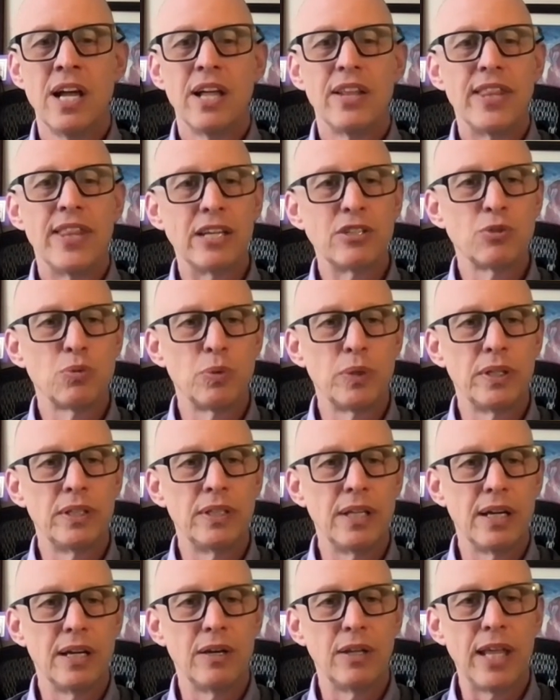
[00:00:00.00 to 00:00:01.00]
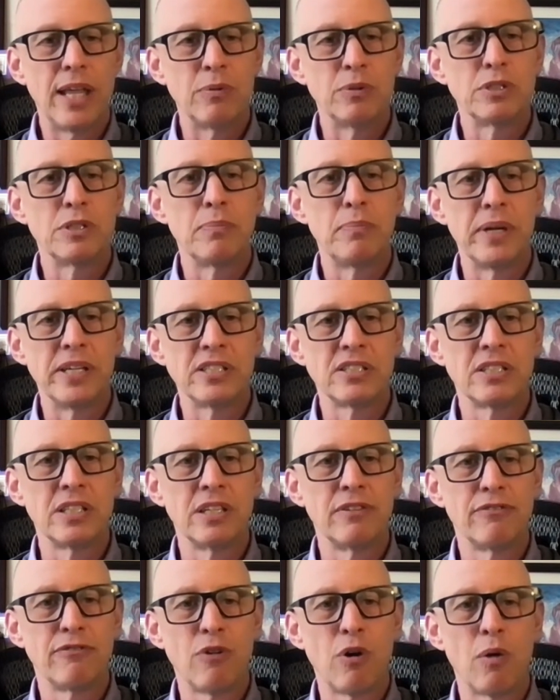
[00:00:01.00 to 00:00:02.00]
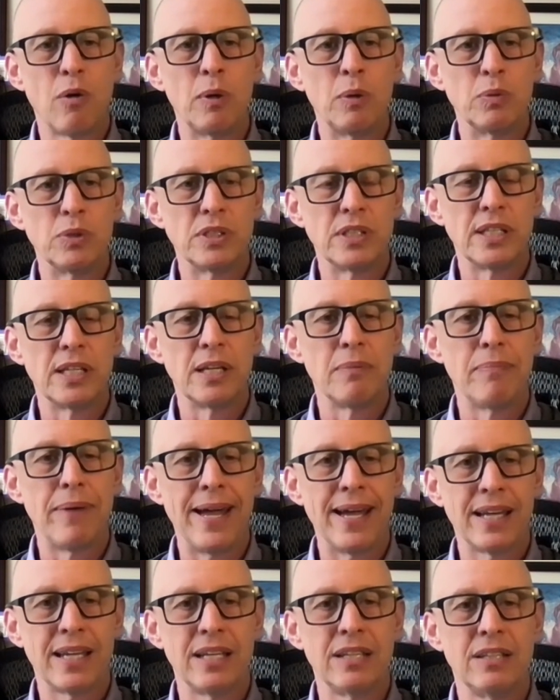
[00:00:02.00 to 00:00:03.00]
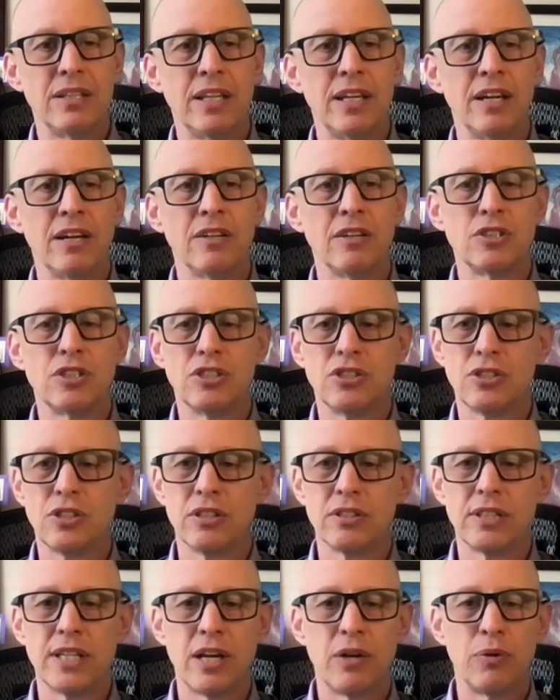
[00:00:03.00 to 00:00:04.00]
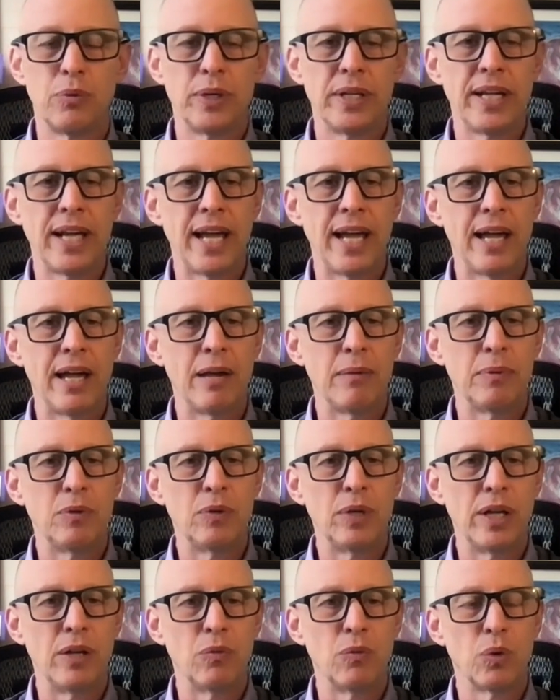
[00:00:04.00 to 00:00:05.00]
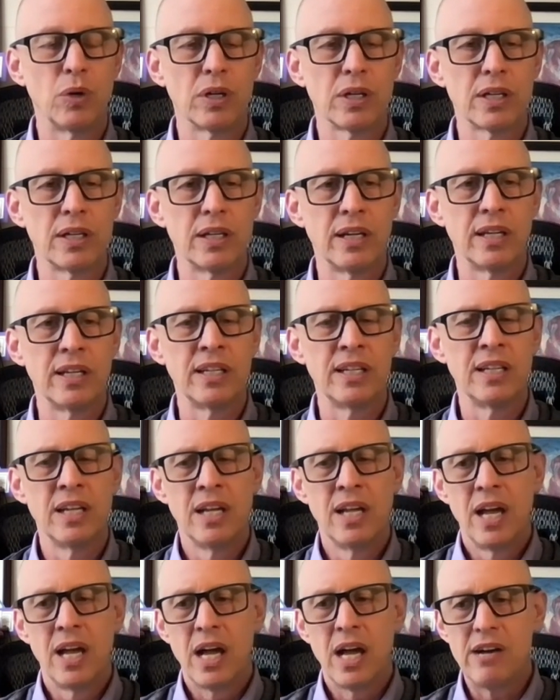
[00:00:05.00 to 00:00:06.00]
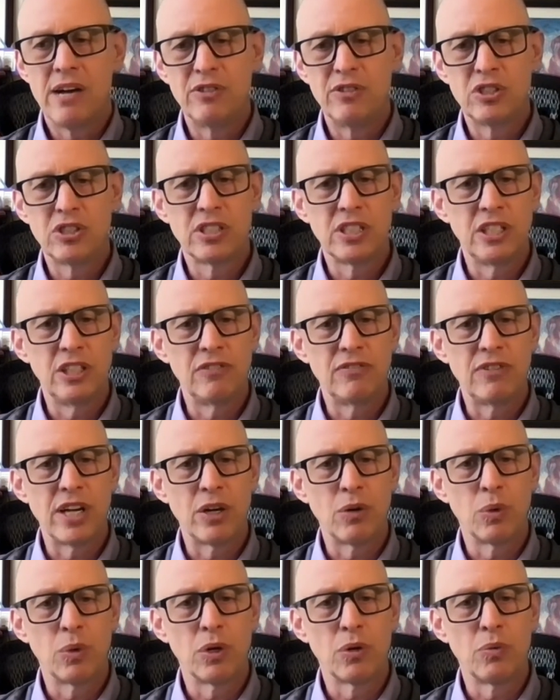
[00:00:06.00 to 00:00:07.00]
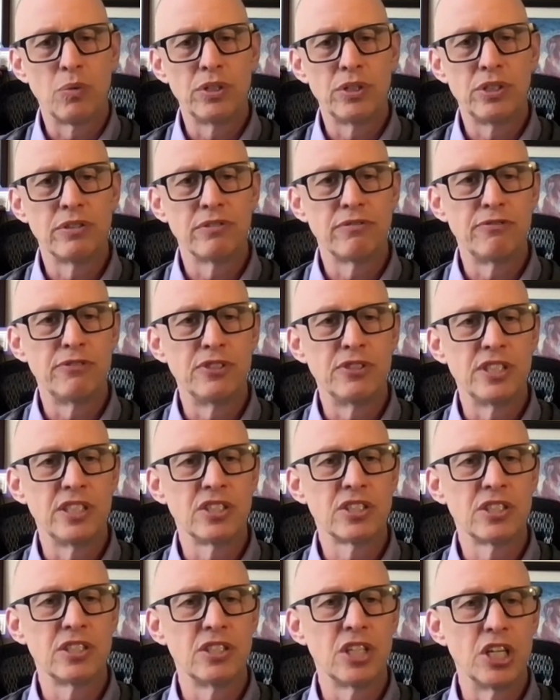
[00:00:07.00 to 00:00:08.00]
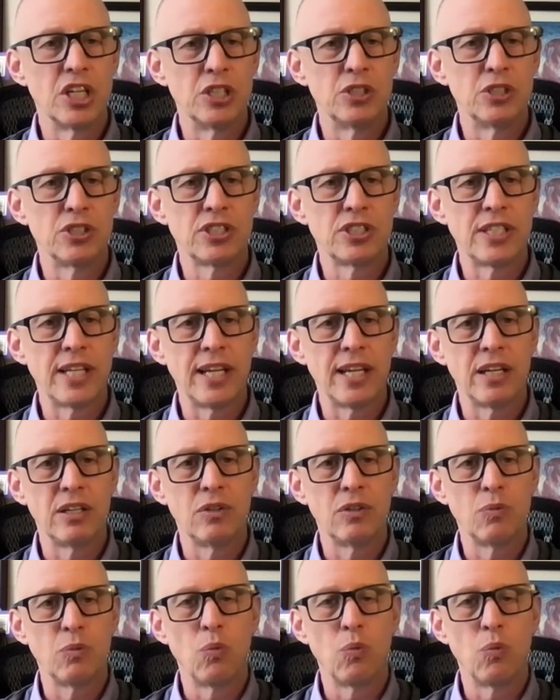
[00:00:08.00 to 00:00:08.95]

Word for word: that's what uh, that was the best thing for me was to get back in there to start that rehab and, and working on it. Obviously, you've got to work with your physician to understand